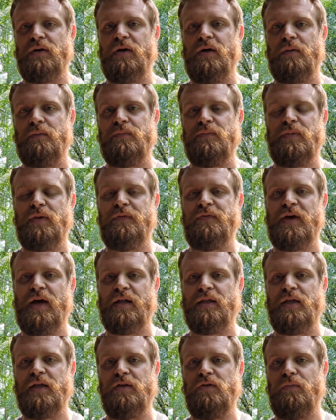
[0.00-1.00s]
Um, the
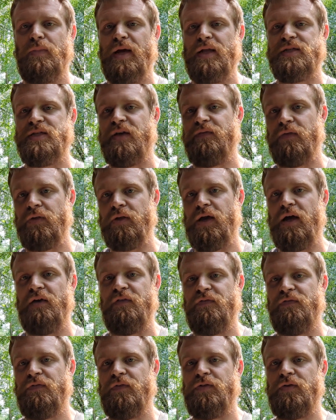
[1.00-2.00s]
fact that you might save a
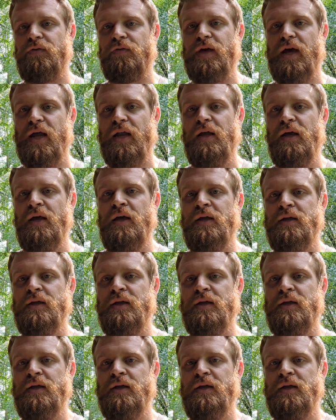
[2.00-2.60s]
life through that